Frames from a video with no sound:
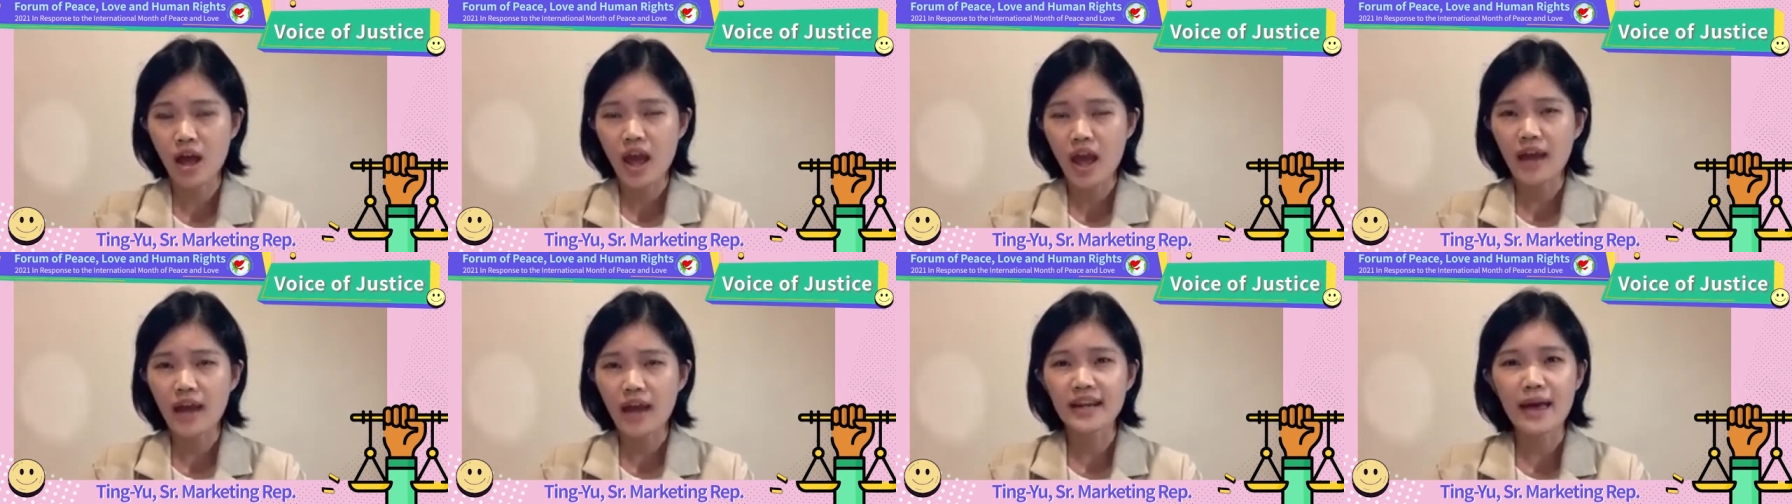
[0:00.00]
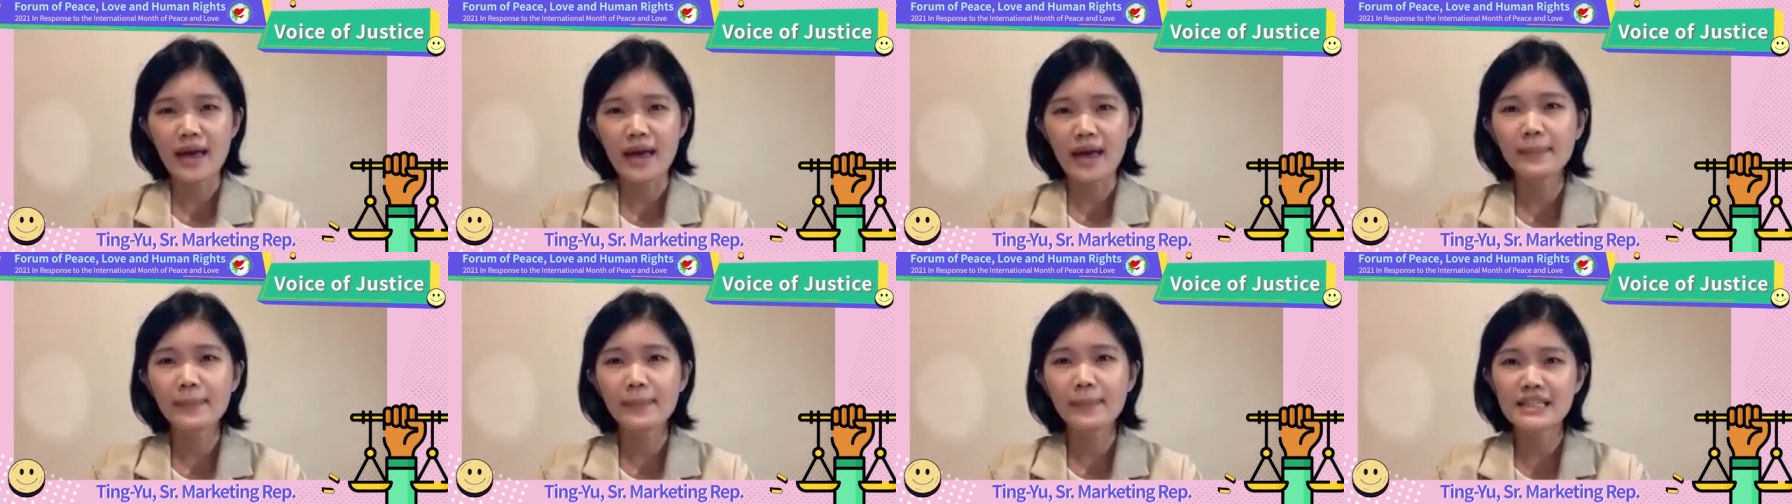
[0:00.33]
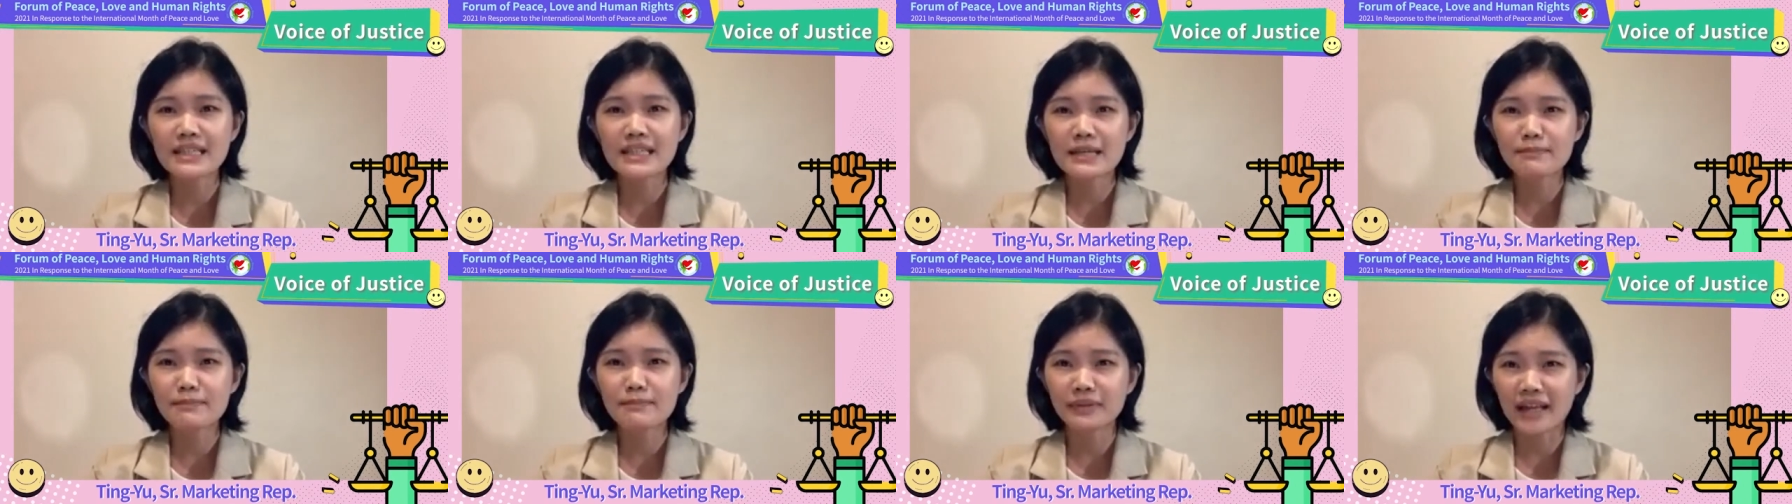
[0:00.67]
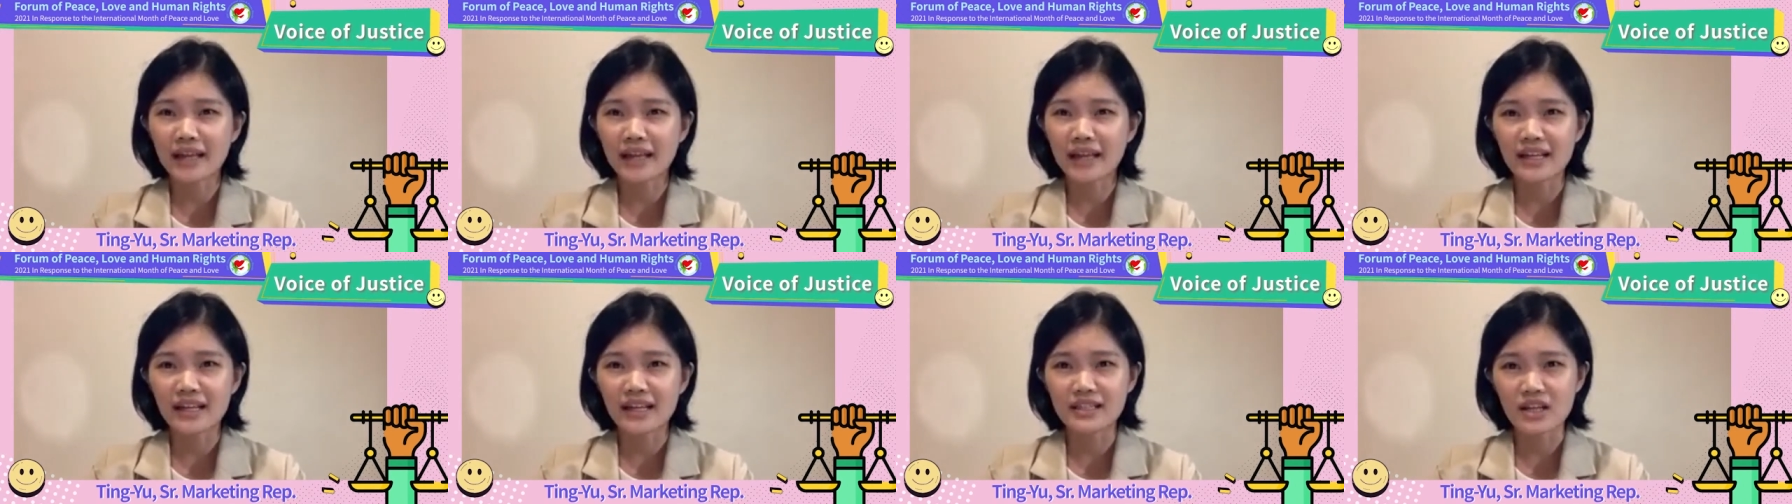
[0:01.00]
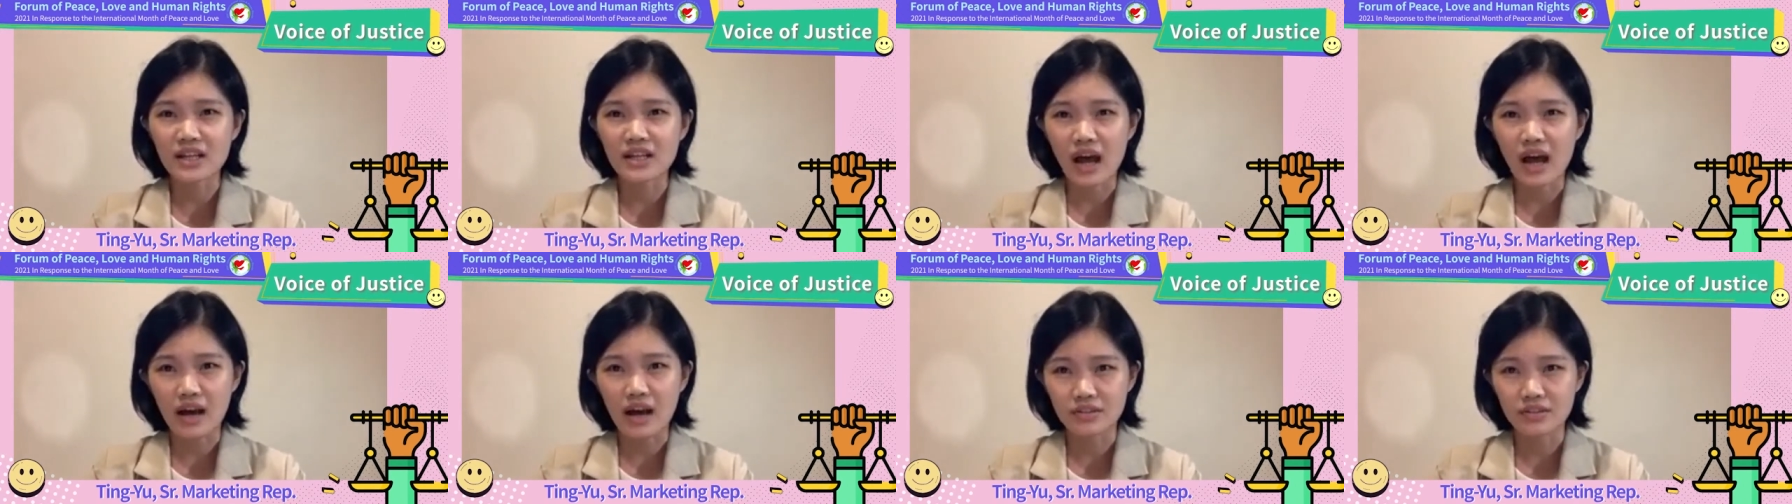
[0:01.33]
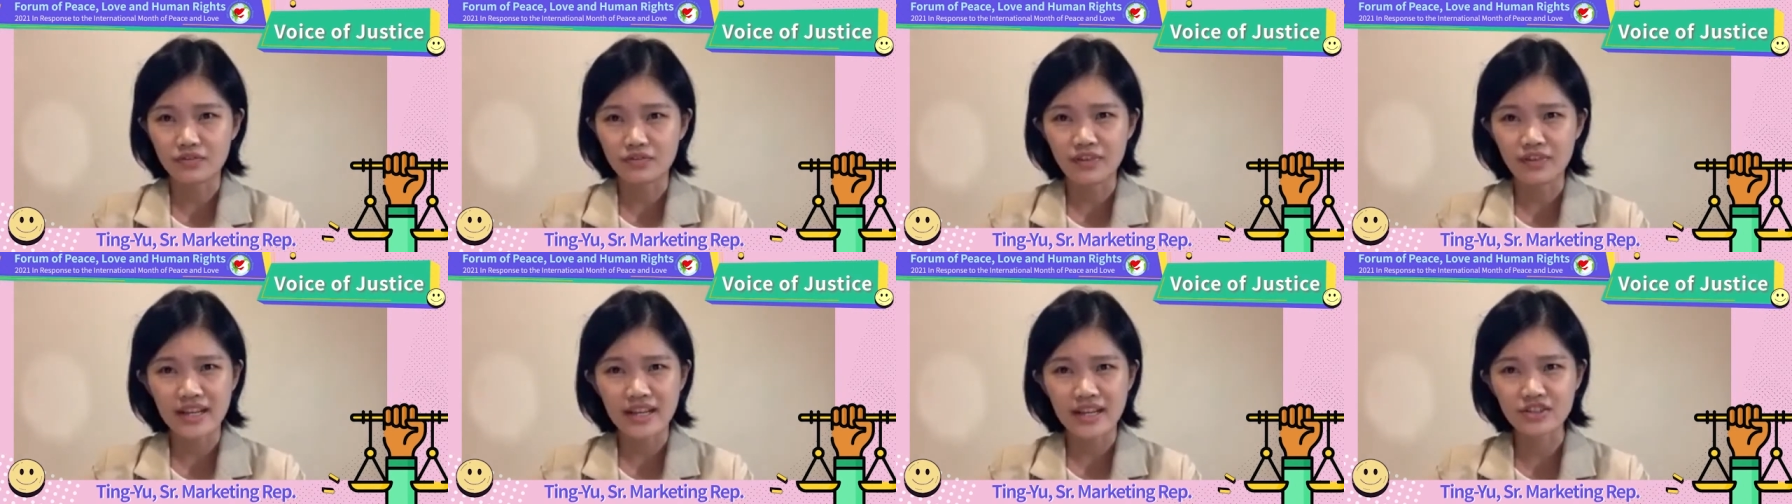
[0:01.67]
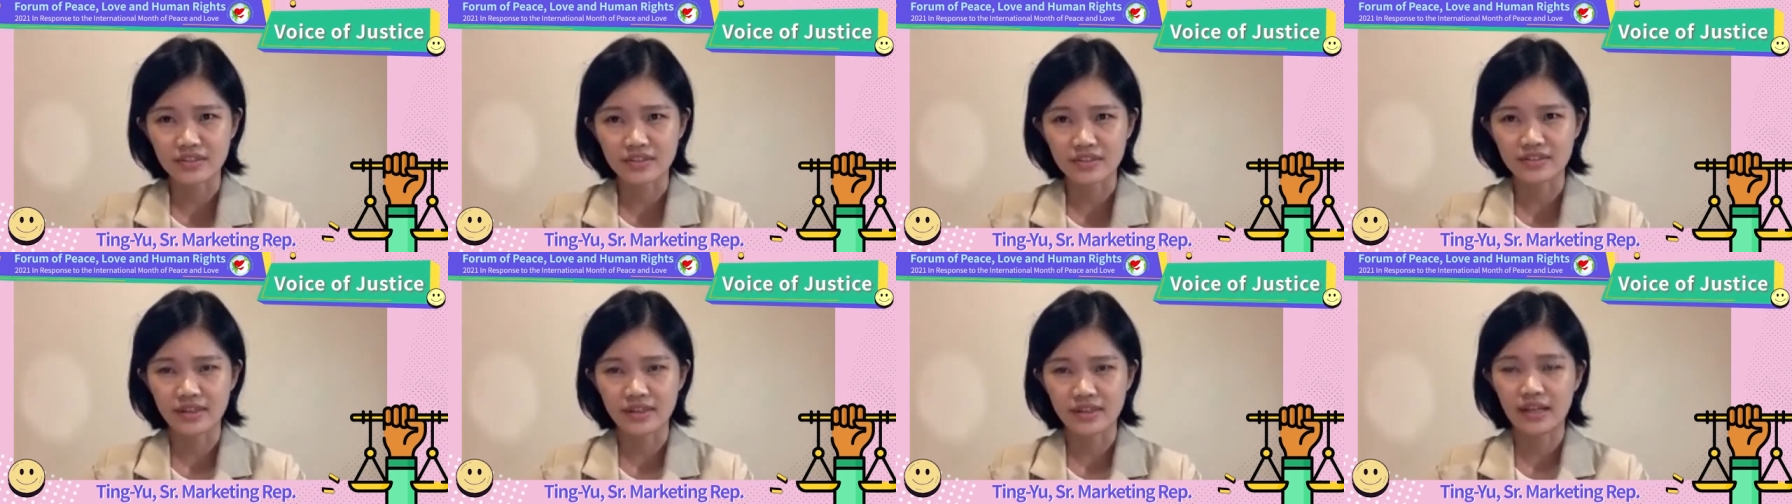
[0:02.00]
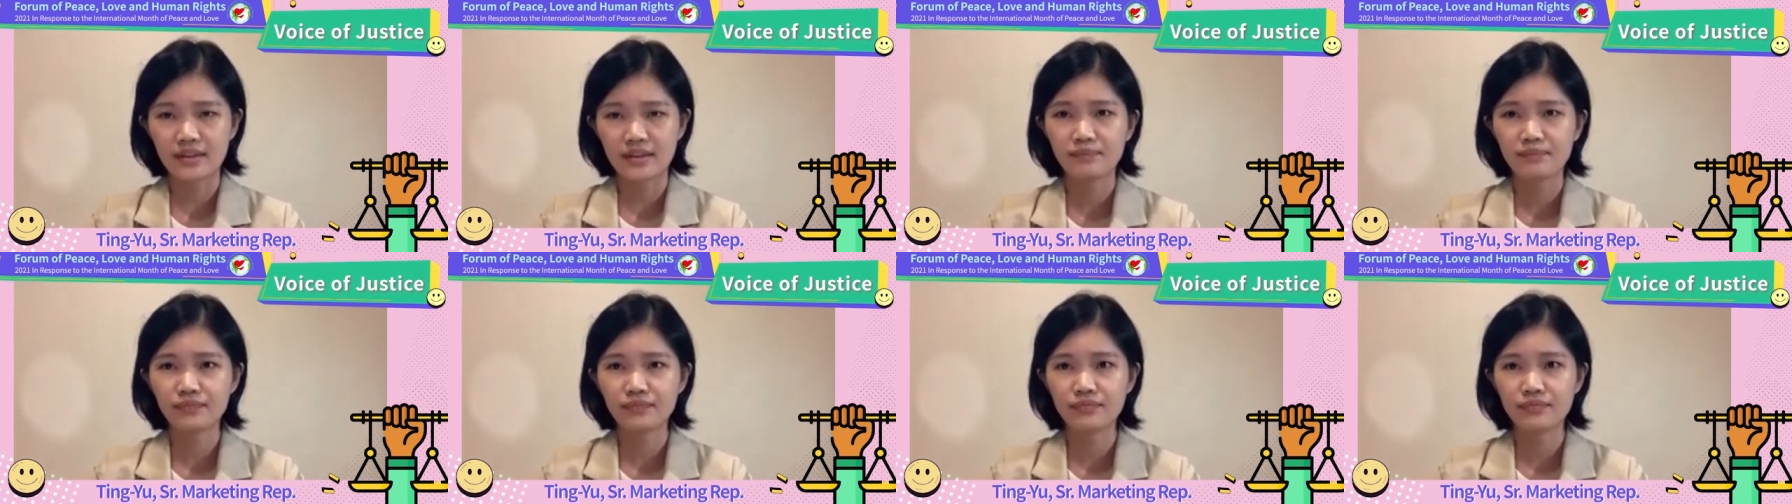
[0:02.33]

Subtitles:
and MBT played it outrageously.